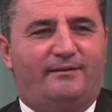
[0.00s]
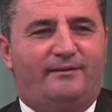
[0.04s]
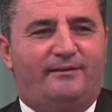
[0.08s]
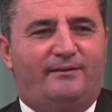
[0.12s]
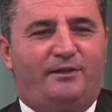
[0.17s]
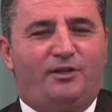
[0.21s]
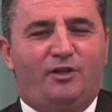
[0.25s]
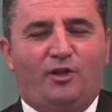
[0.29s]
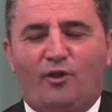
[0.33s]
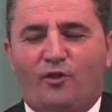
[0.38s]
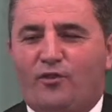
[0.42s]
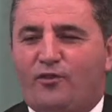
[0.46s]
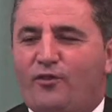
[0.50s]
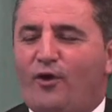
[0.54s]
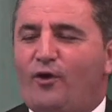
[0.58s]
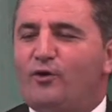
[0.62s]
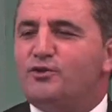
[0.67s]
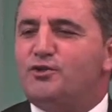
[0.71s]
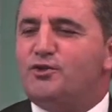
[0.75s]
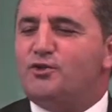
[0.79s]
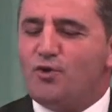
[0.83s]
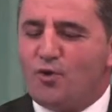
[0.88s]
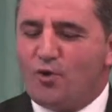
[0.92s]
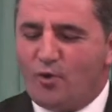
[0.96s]

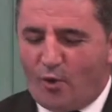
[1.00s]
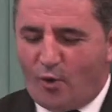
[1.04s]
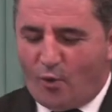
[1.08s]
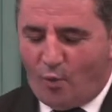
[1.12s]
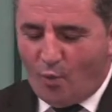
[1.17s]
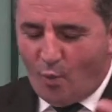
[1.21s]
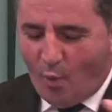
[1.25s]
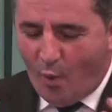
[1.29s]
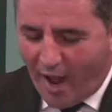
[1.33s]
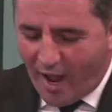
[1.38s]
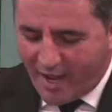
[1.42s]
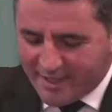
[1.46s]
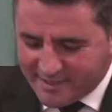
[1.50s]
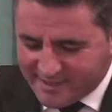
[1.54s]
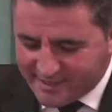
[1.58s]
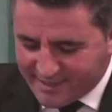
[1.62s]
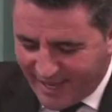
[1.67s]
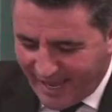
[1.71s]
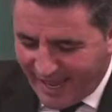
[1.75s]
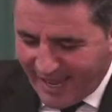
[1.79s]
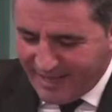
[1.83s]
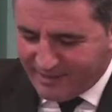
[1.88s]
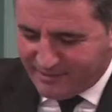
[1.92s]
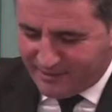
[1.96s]
Those who once
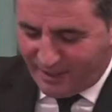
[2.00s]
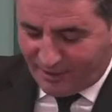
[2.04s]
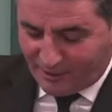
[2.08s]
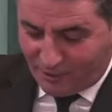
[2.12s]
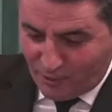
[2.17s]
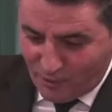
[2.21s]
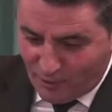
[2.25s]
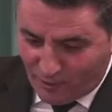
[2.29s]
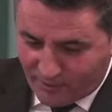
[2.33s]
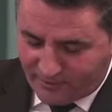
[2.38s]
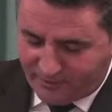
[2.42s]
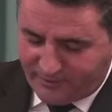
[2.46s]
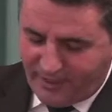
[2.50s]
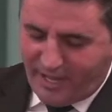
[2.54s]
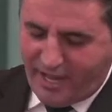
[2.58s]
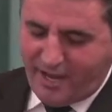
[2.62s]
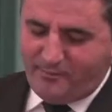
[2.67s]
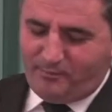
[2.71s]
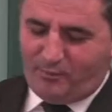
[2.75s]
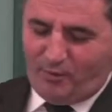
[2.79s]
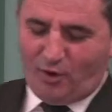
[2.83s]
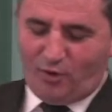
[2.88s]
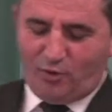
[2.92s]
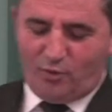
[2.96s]
ate at your
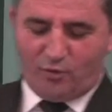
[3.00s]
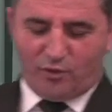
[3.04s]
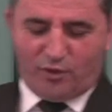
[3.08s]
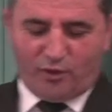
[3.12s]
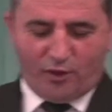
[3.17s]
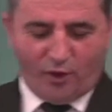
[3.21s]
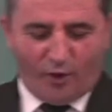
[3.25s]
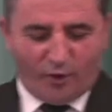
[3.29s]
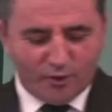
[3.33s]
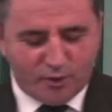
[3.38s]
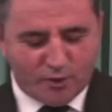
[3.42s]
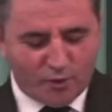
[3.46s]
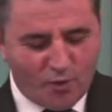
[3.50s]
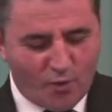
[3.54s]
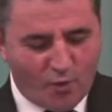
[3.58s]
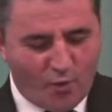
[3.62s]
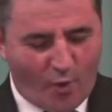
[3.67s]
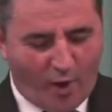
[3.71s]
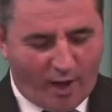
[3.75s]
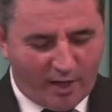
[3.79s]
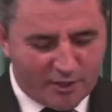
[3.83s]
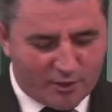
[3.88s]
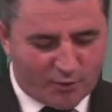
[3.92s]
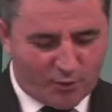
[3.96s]
table, those who
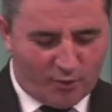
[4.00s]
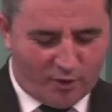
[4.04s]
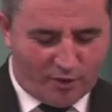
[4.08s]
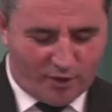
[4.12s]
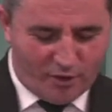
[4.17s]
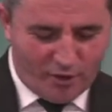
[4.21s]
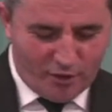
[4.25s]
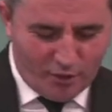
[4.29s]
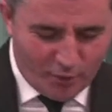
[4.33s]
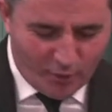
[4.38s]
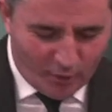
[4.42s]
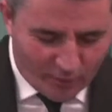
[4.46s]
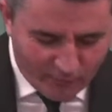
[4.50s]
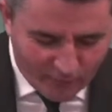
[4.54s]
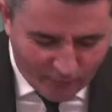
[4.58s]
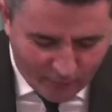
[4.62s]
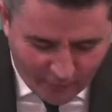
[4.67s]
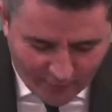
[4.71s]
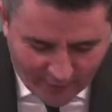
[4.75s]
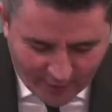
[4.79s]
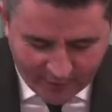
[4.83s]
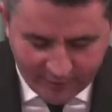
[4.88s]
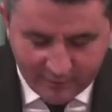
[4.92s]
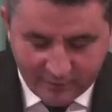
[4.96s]
once were your
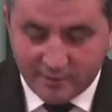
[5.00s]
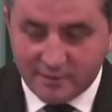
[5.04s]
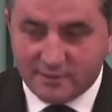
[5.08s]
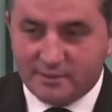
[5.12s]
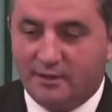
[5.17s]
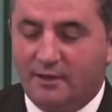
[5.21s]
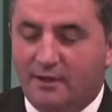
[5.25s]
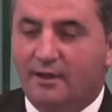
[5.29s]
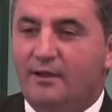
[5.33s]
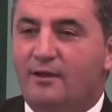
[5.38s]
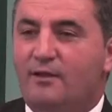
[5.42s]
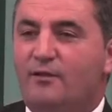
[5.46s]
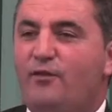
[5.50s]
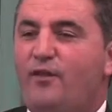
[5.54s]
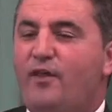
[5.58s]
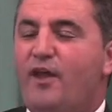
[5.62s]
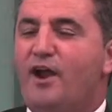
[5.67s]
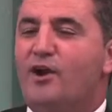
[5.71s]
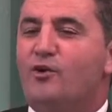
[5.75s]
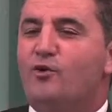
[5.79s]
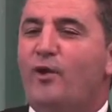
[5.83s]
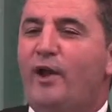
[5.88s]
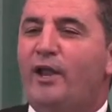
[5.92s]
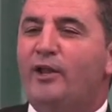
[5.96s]
friends, they
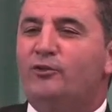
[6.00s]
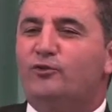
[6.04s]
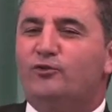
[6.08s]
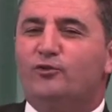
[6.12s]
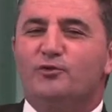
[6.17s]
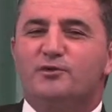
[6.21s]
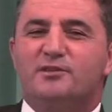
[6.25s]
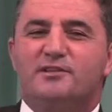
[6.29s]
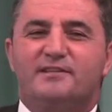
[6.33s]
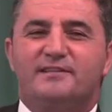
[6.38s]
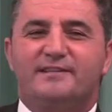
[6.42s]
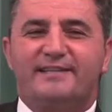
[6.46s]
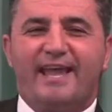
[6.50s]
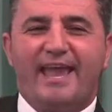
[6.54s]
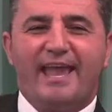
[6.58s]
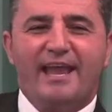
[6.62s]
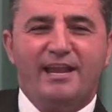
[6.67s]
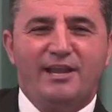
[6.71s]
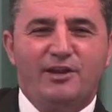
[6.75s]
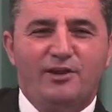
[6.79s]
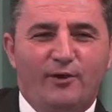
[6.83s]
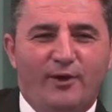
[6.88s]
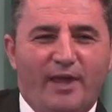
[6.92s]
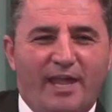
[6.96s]
are going to sell
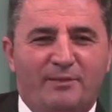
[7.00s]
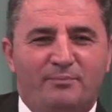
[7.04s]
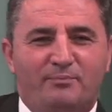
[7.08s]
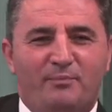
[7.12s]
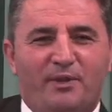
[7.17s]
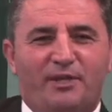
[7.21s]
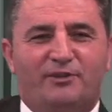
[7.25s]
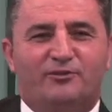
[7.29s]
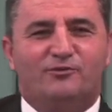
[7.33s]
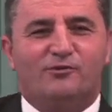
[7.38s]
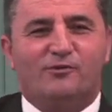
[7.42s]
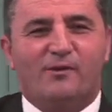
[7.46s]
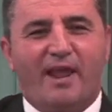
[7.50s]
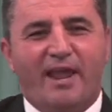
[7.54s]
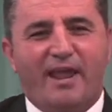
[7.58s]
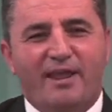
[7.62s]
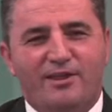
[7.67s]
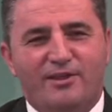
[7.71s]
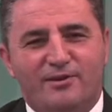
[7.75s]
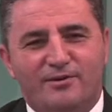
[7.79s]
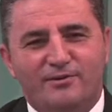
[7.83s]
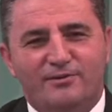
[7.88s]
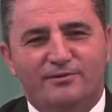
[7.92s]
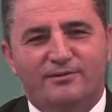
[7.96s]
you and betray
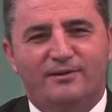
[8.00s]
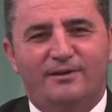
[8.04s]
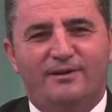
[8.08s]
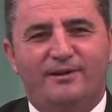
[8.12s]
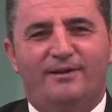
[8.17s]
you.